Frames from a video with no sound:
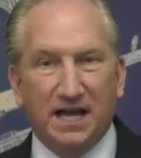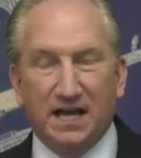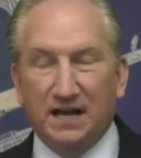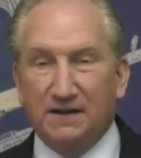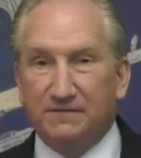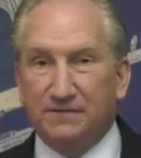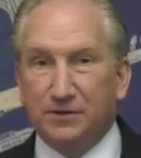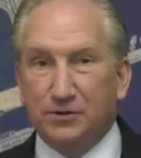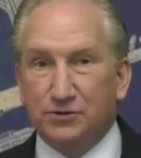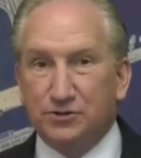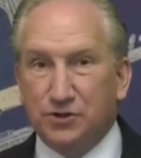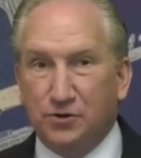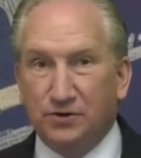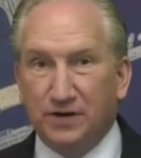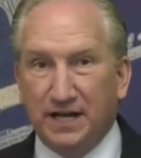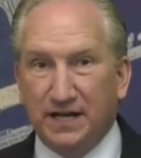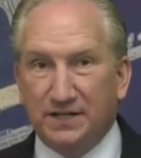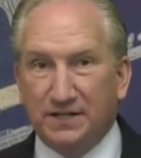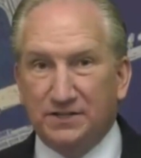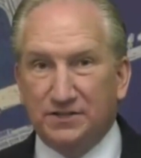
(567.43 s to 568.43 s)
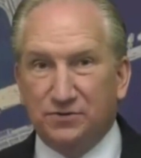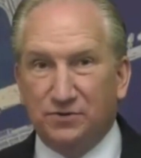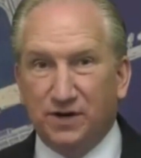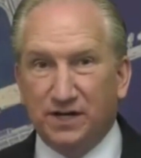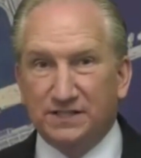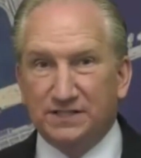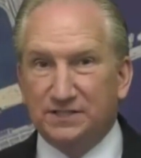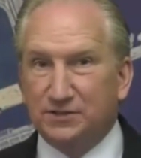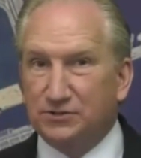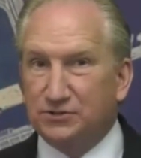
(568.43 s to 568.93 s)
If they're donated to
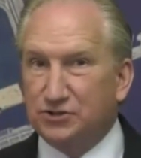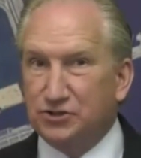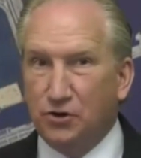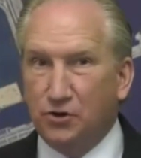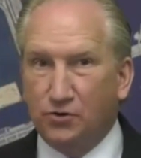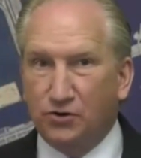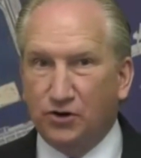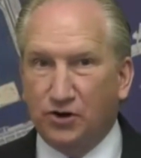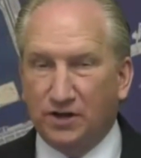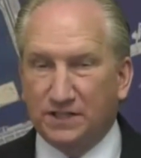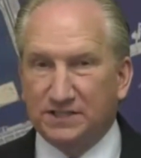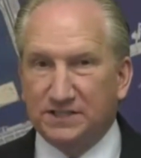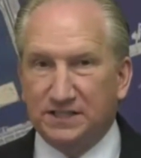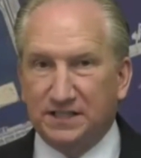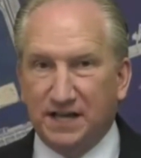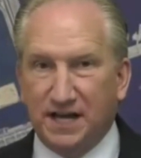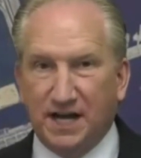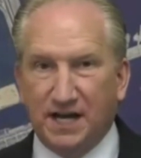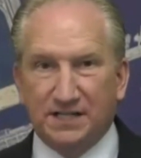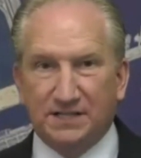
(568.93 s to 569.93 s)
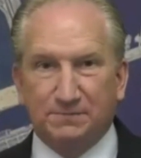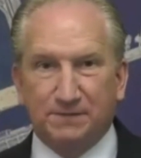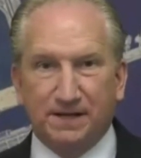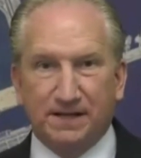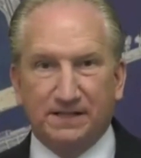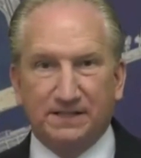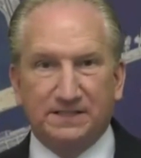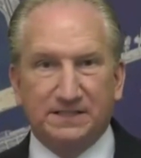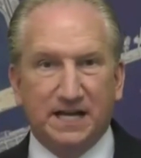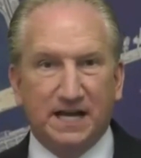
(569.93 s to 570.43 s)
us, there's no cost to the
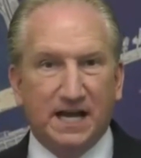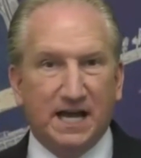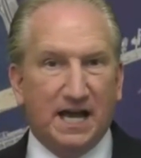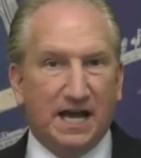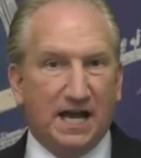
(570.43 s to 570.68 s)
hospitals.